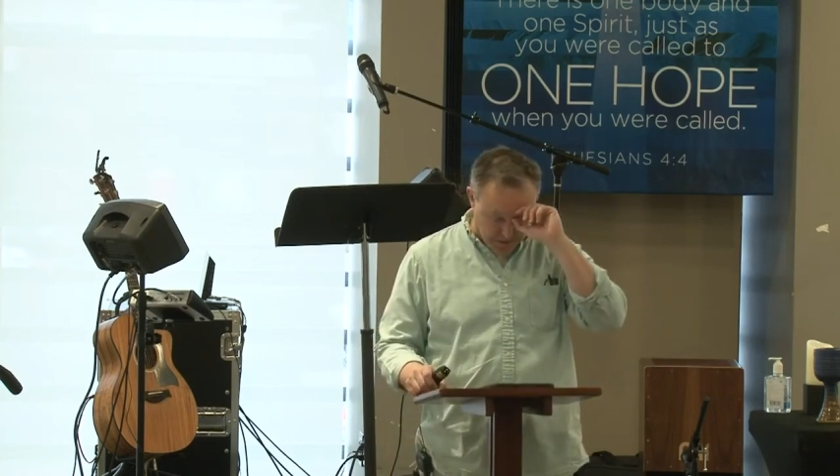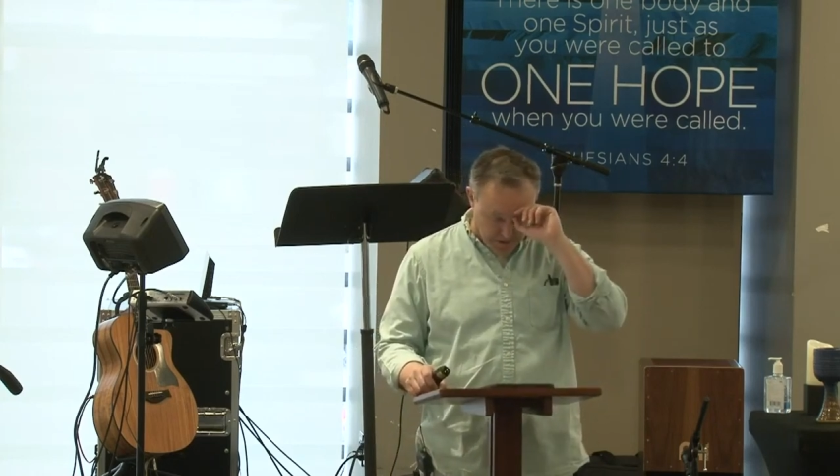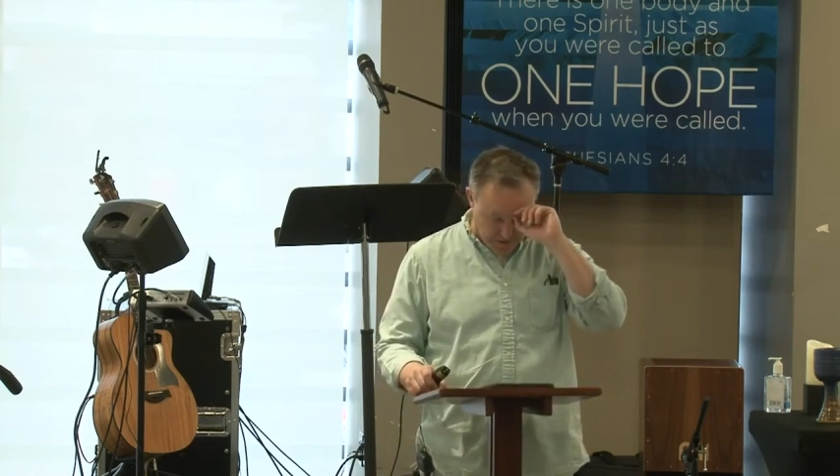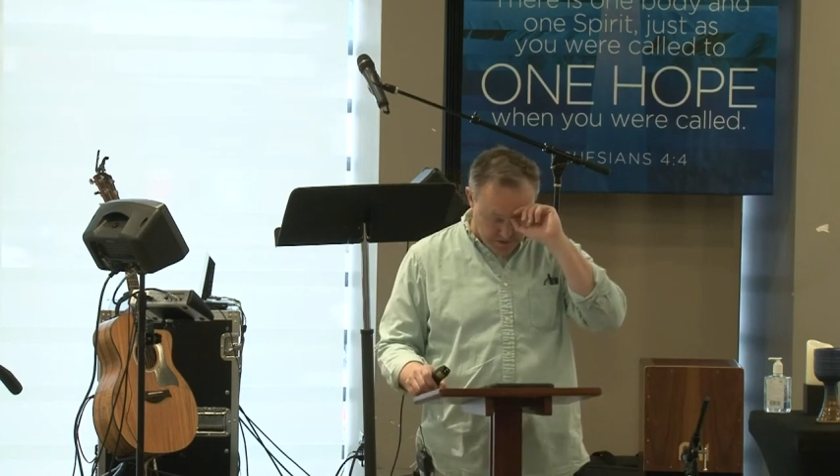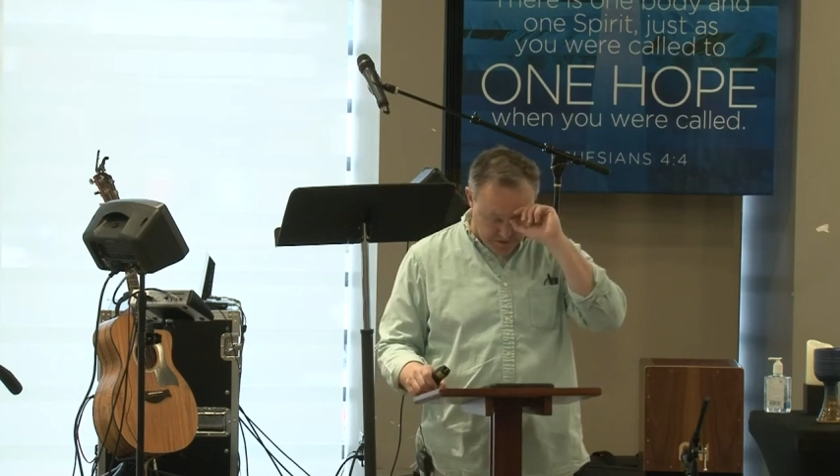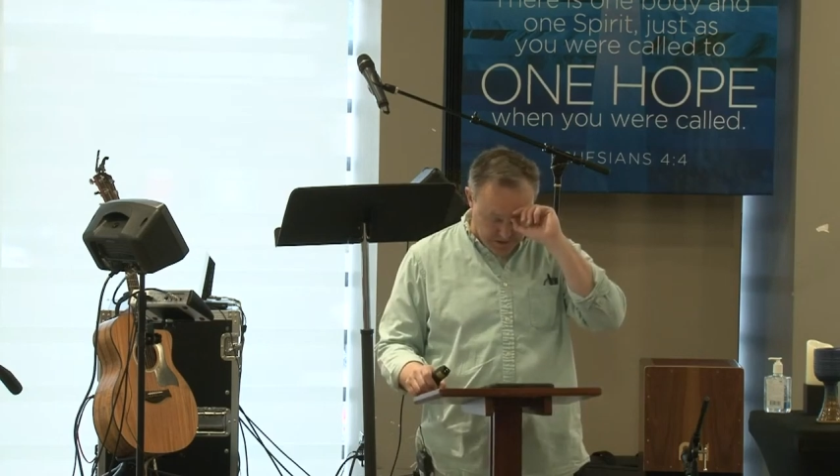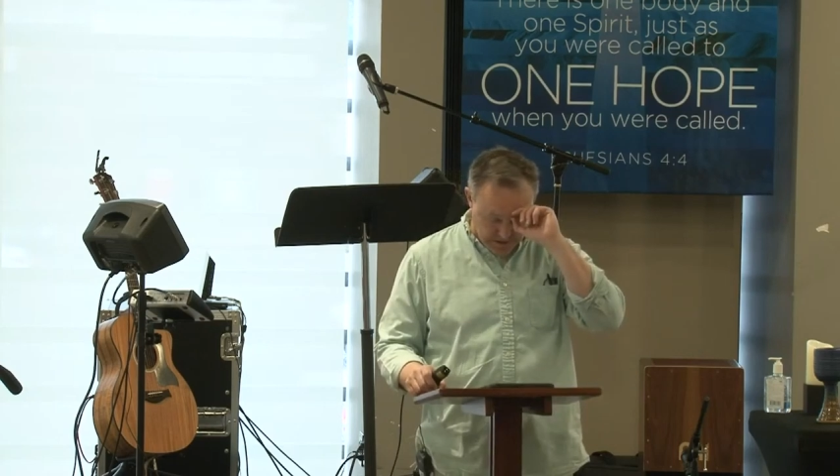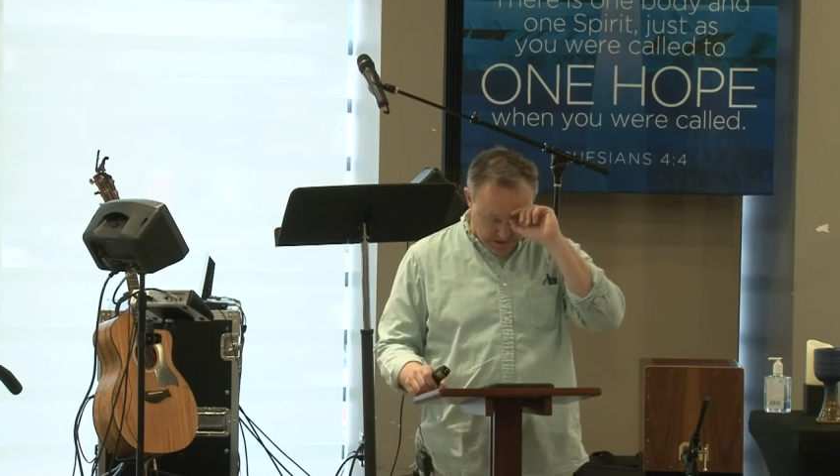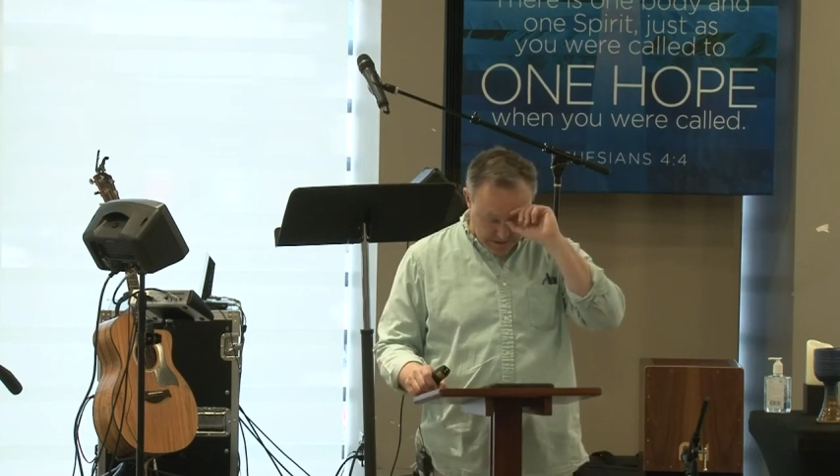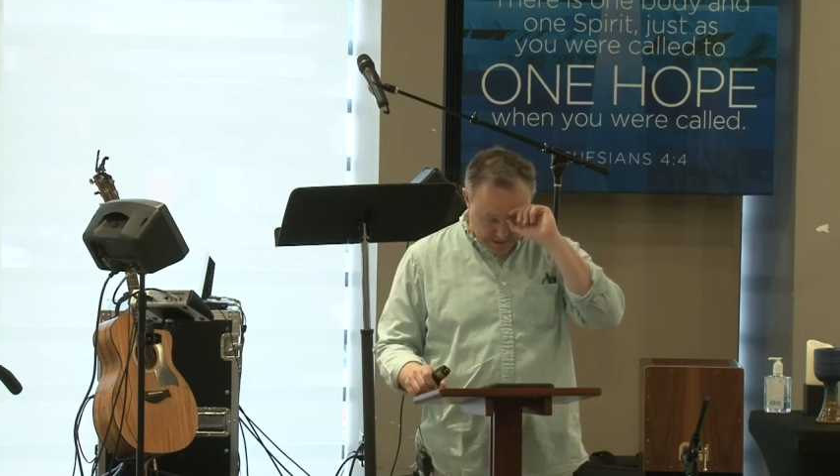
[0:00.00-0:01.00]
hearts
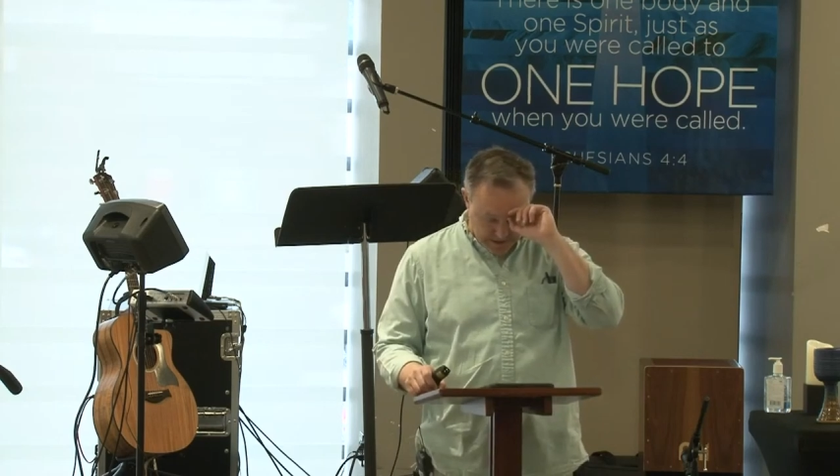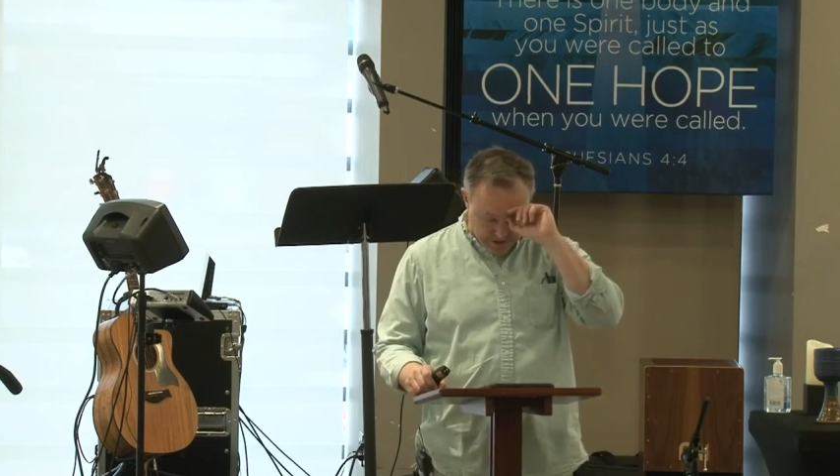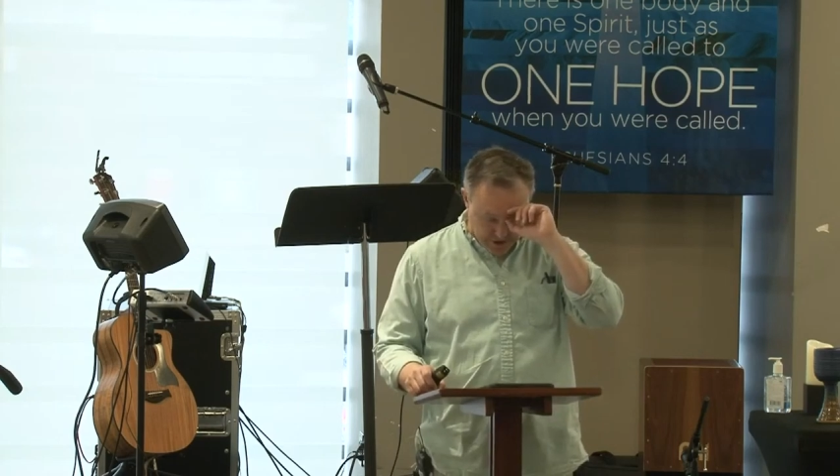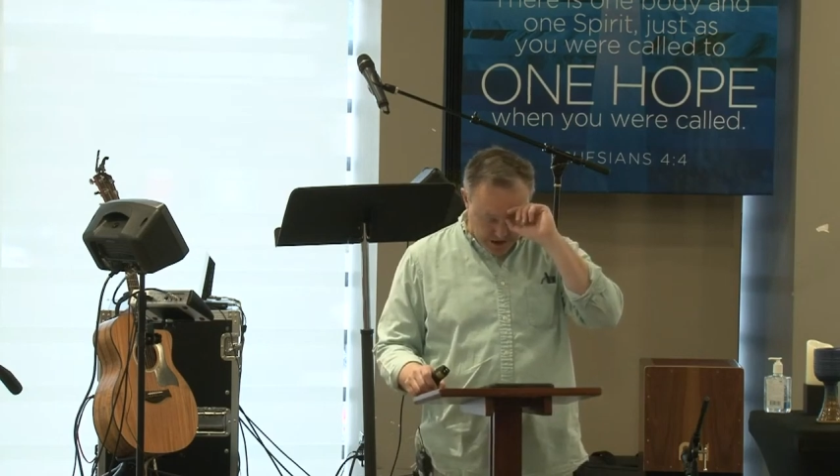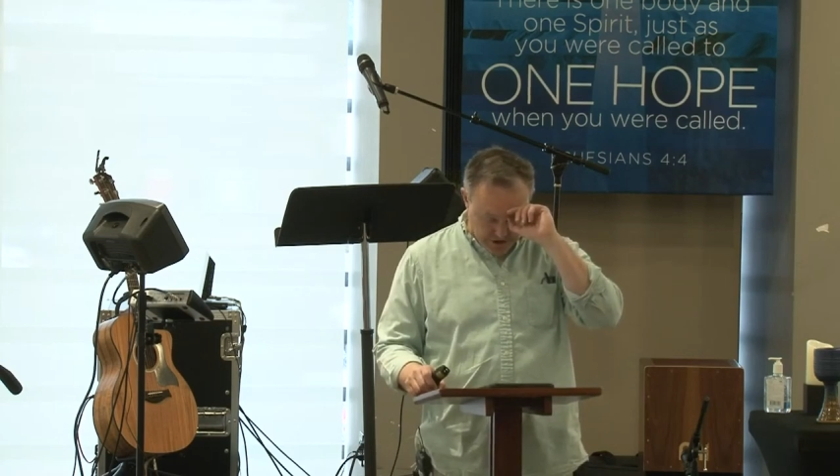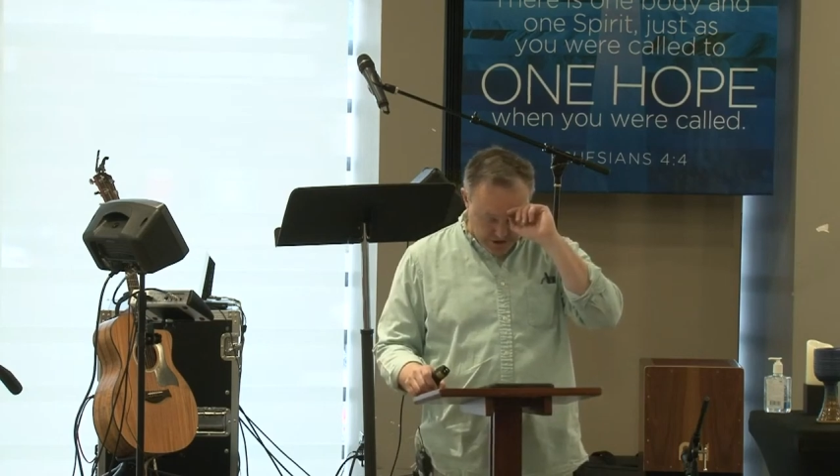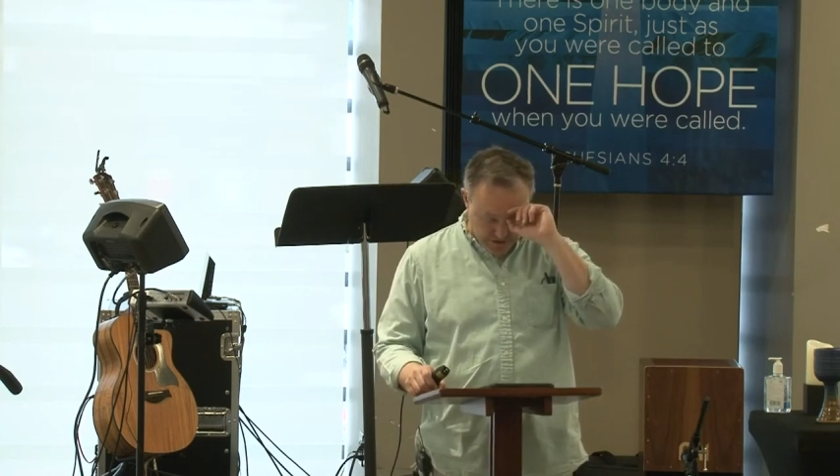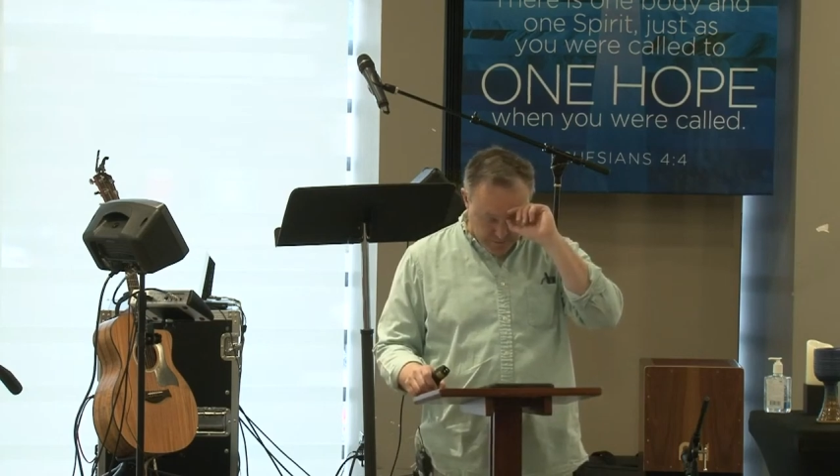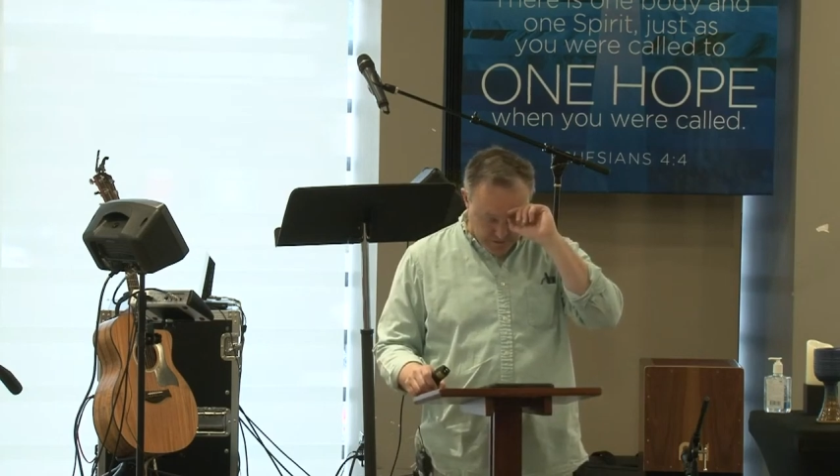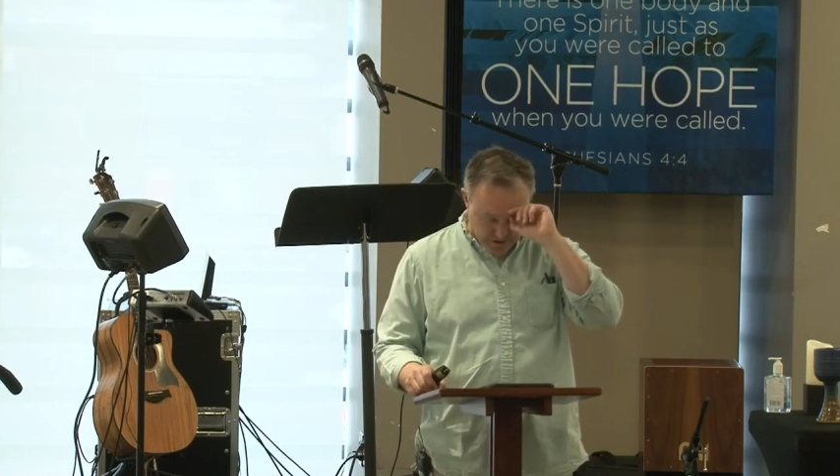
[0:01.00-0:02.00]
and changing
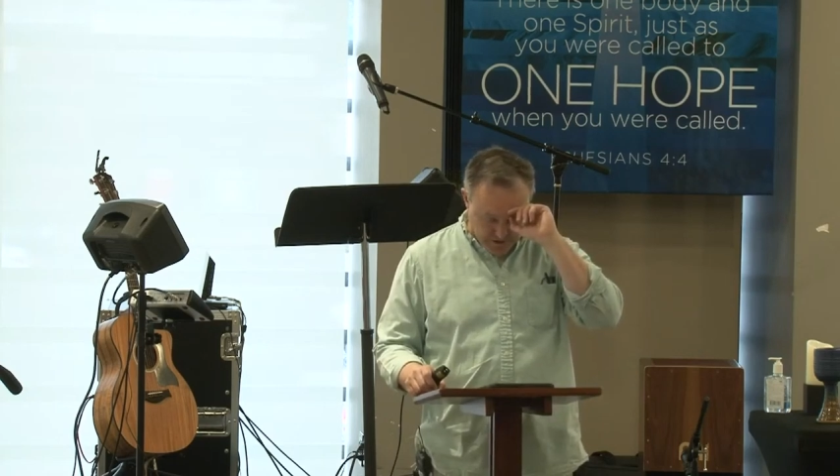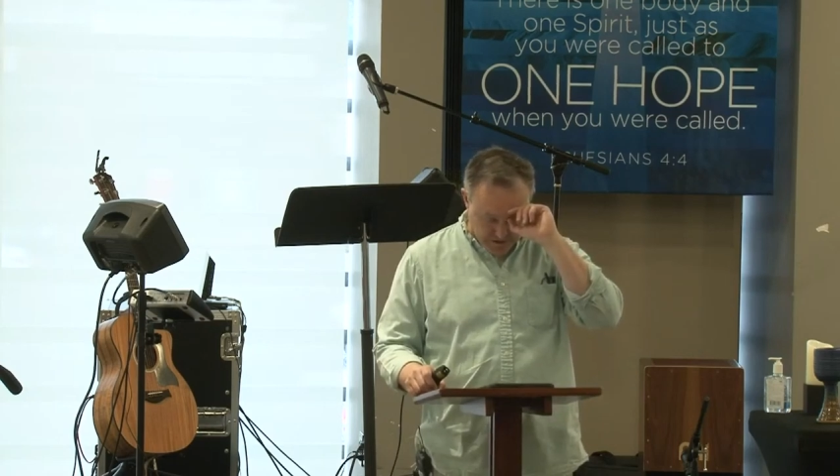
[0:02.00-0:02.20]
them from the